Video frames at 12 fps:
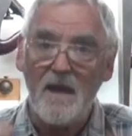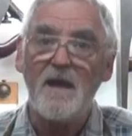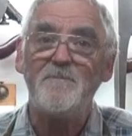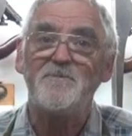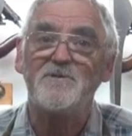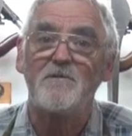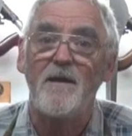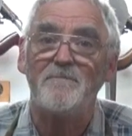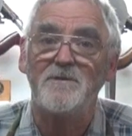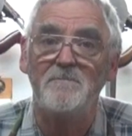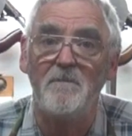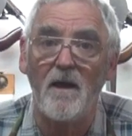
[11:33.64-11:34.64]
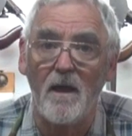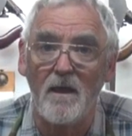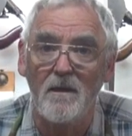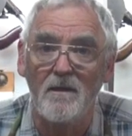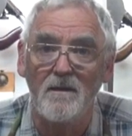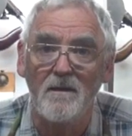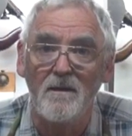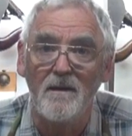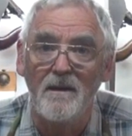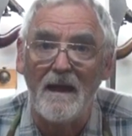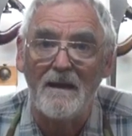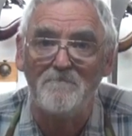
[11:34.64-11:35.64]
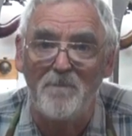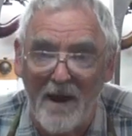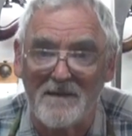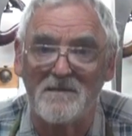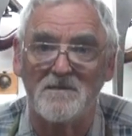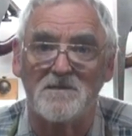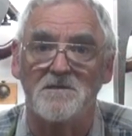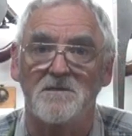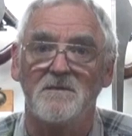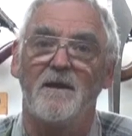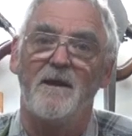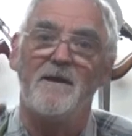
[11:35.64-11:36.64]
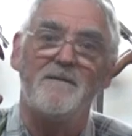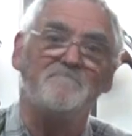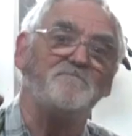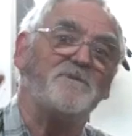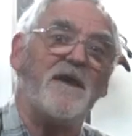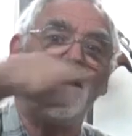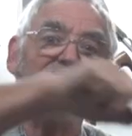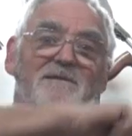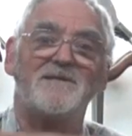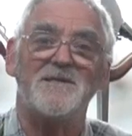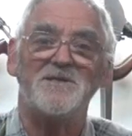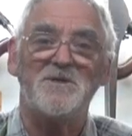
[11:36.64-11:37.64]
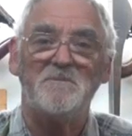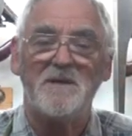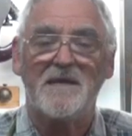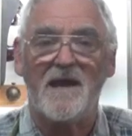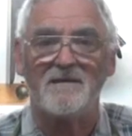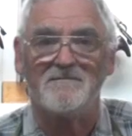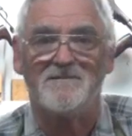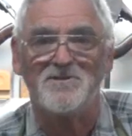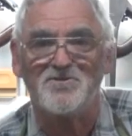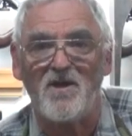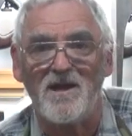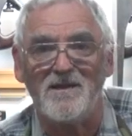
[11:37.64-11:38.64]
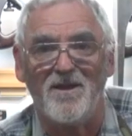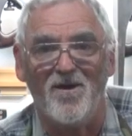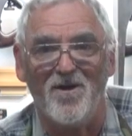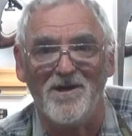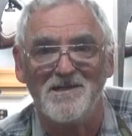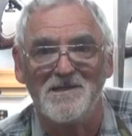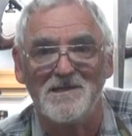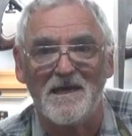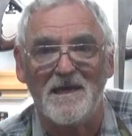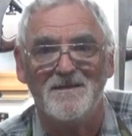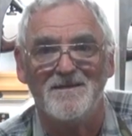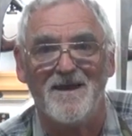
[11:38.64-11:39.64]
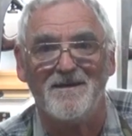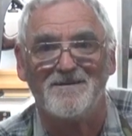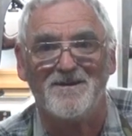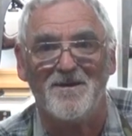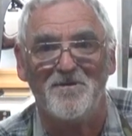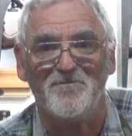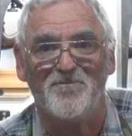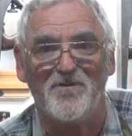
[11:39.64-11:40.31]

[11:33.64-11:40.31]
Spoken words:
heap of scrap timber, and practice. Guaranteed you'll be cutting straight lines in no time